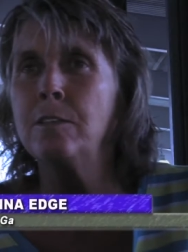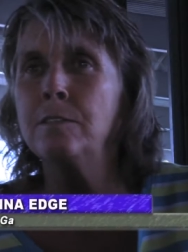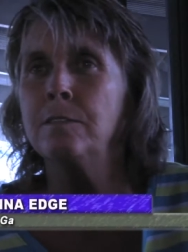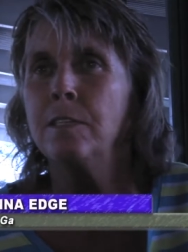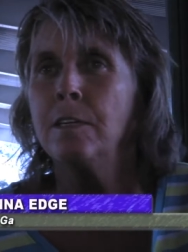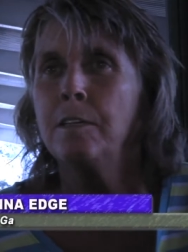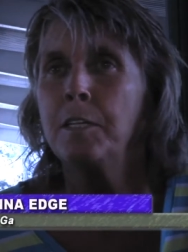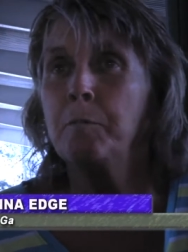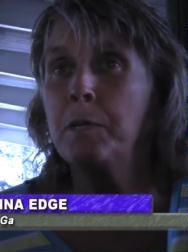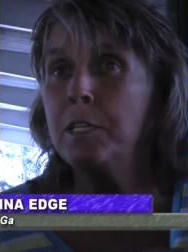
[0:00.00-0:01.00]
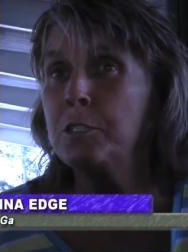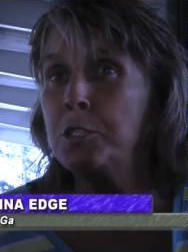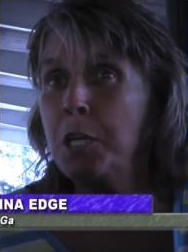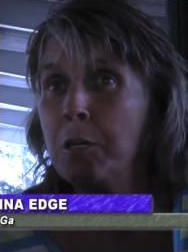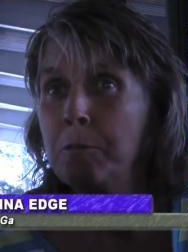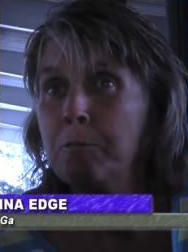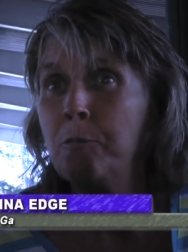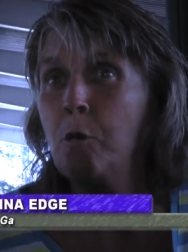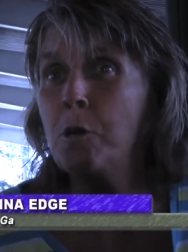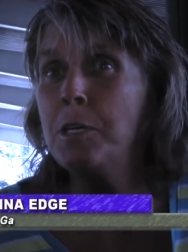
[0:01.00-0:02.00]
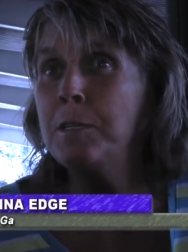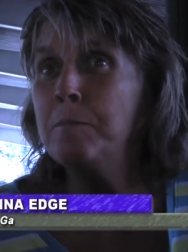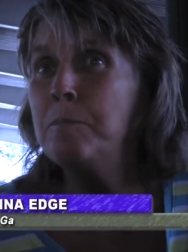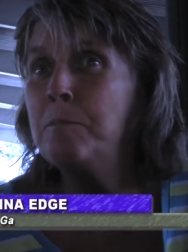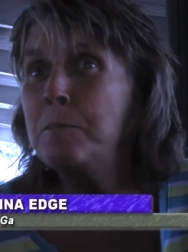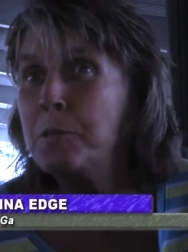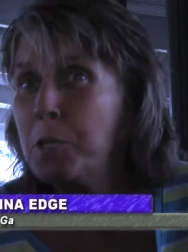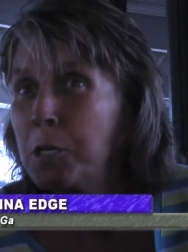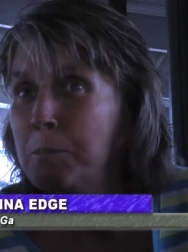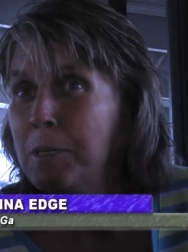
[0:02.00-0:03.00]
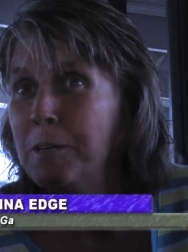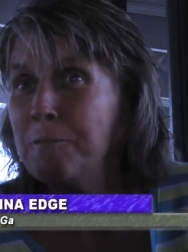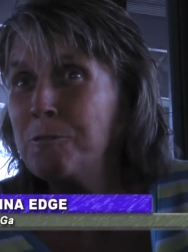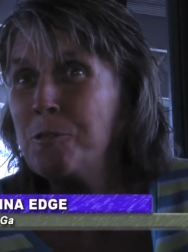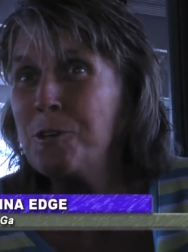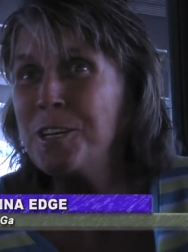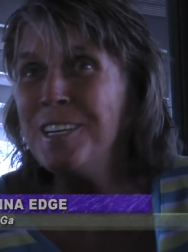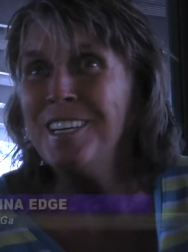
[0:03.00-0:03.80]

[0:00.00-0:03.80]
and they've been unshelled them for you, cut them up for you.